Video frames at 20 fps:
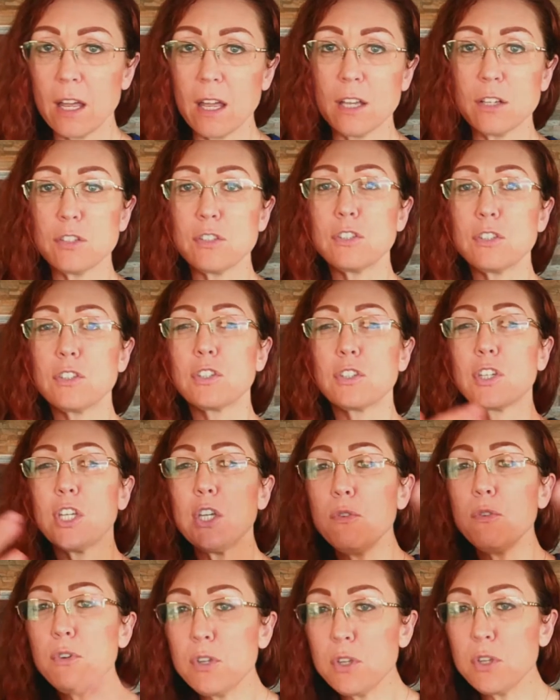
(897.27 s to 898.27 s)
skew
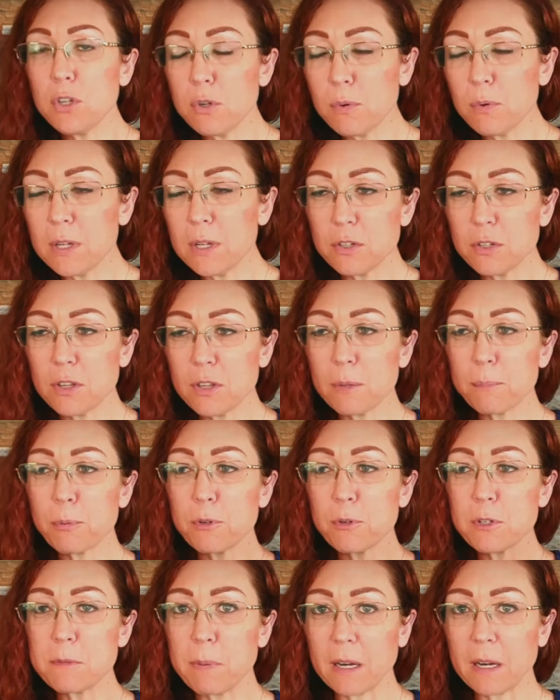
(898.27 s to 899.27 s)
you into the
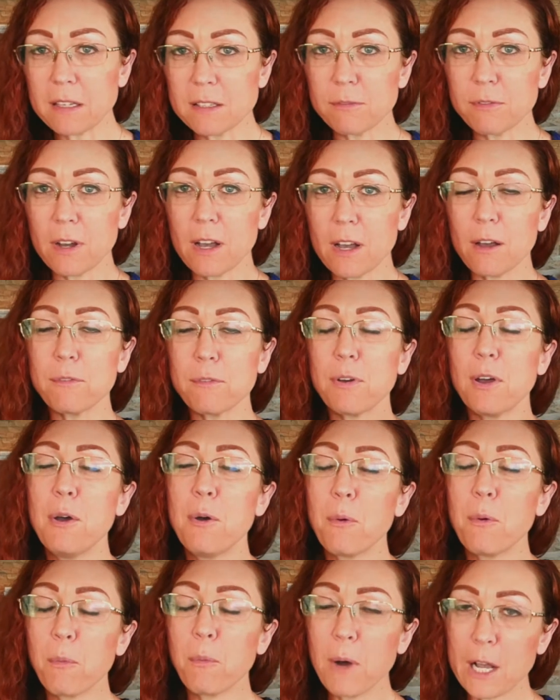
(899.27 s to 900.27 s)
perspective of
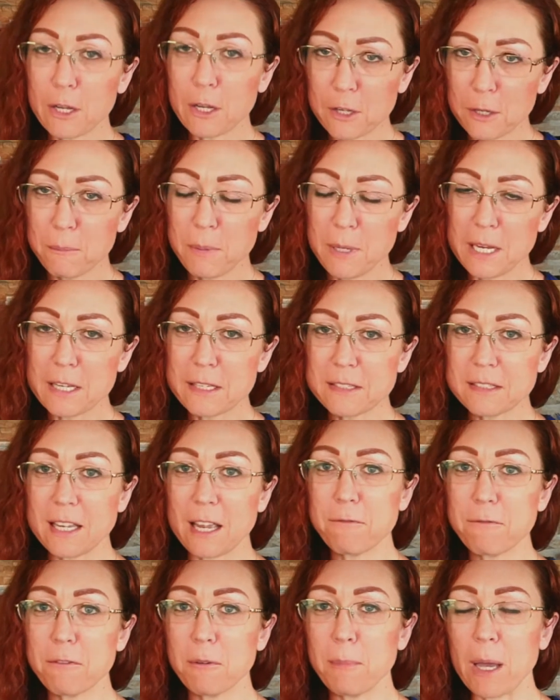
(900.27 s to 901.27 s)
what could be a
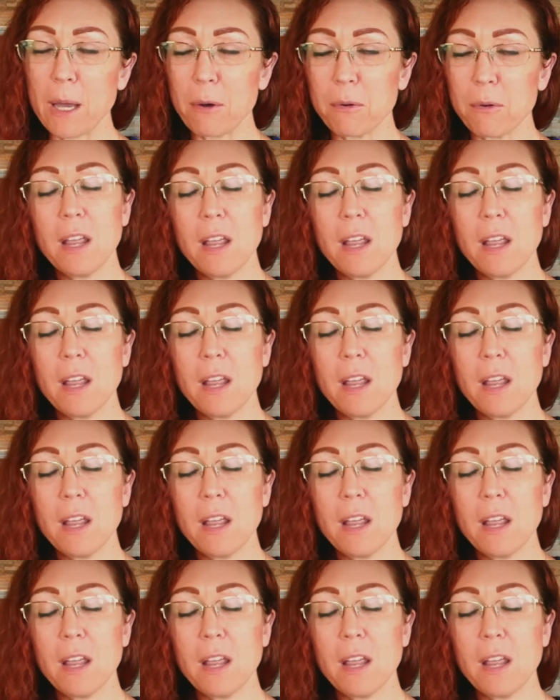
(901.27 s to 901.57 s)
safe amount.